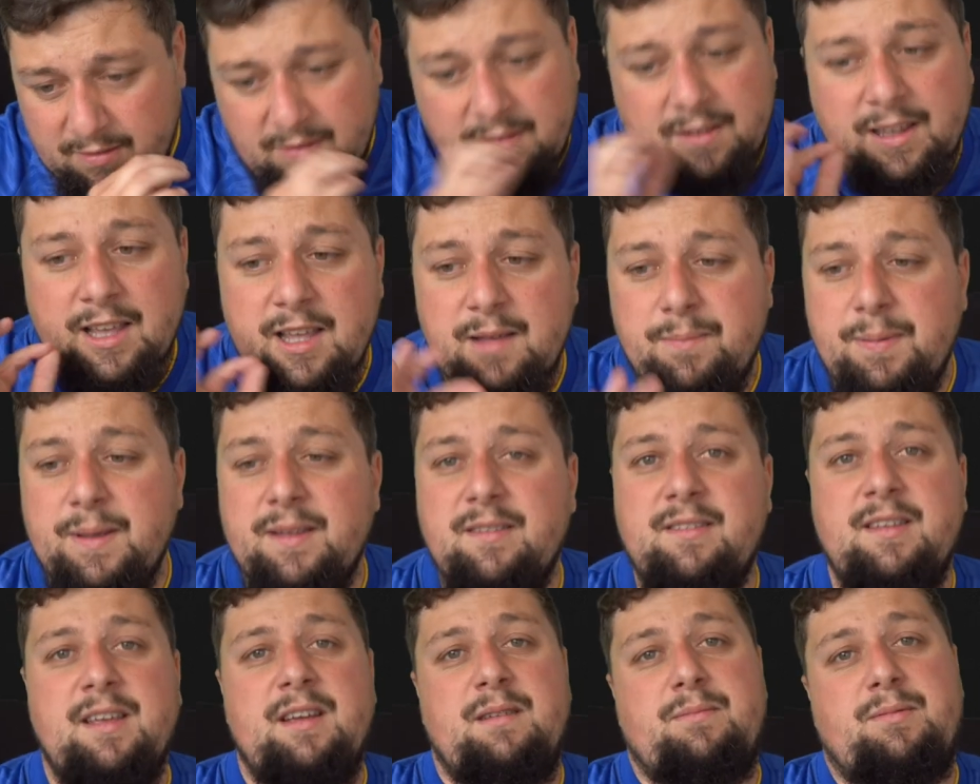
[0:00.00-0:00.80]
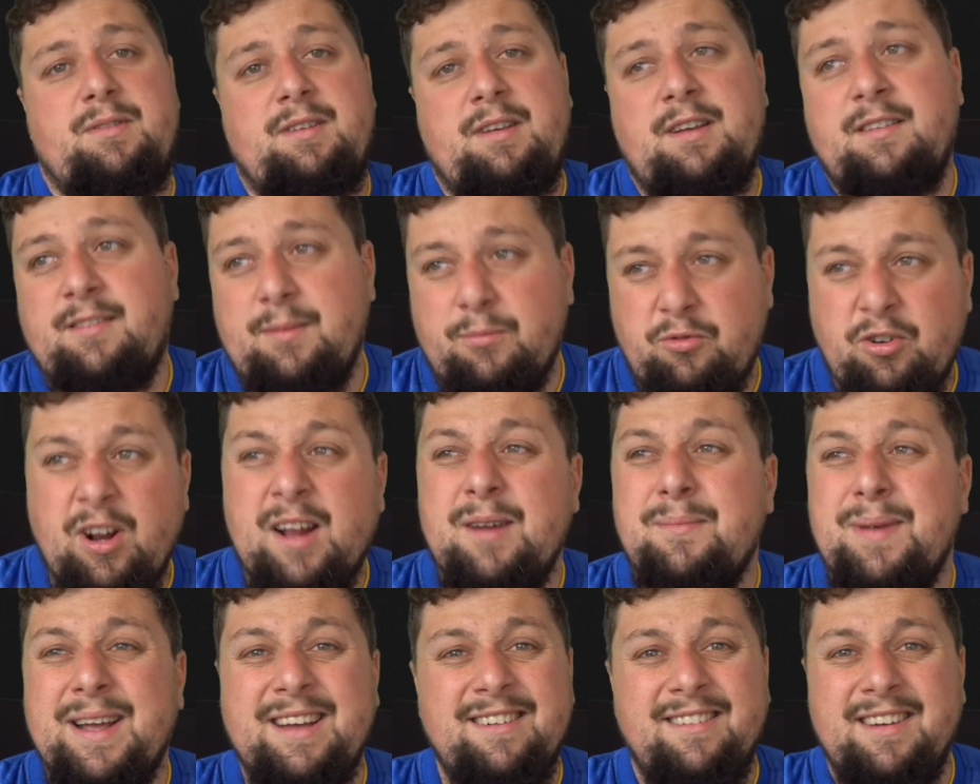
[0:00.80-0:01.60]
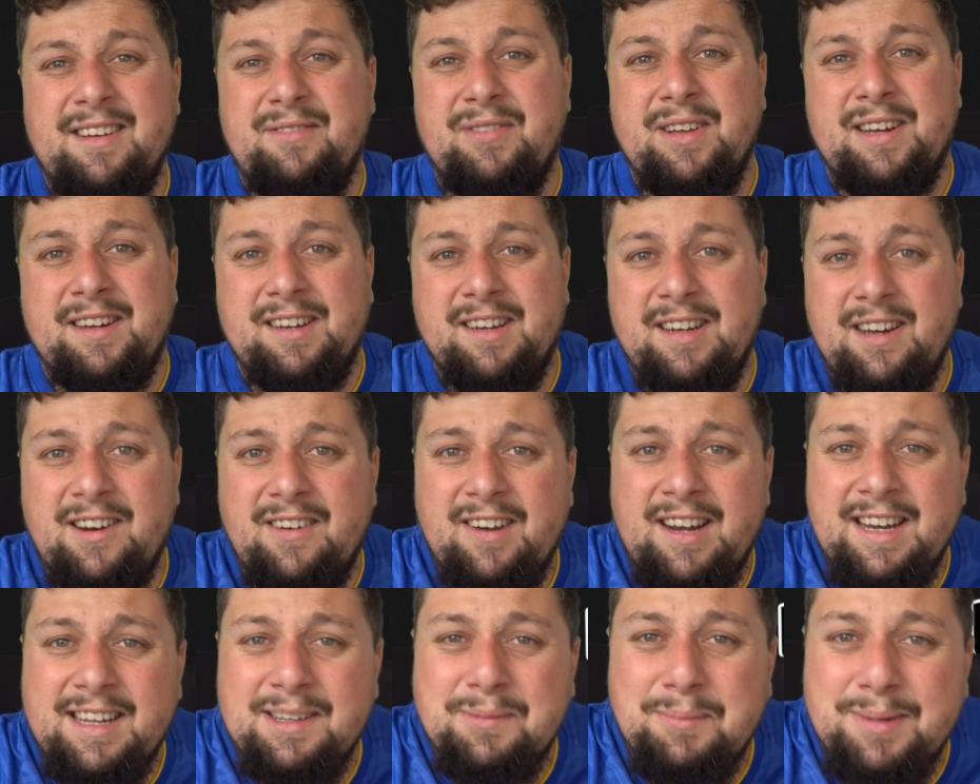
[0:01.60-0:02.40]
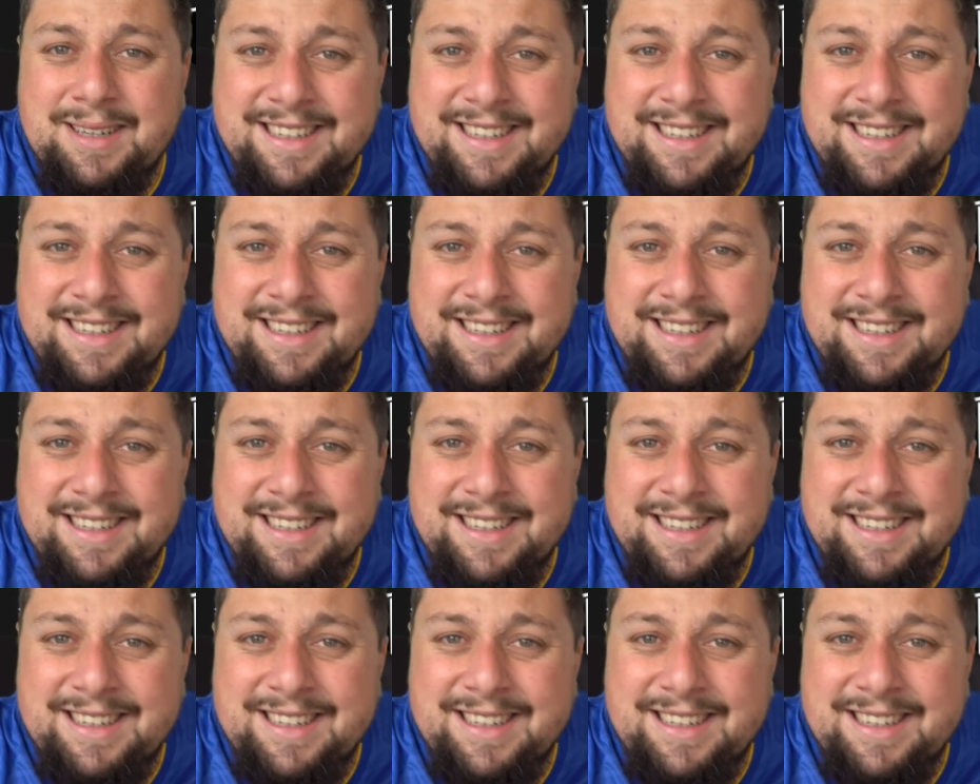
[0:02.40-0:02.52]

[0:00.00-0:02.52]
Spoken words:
keep it zipped, because I'm trying to make a living, alright?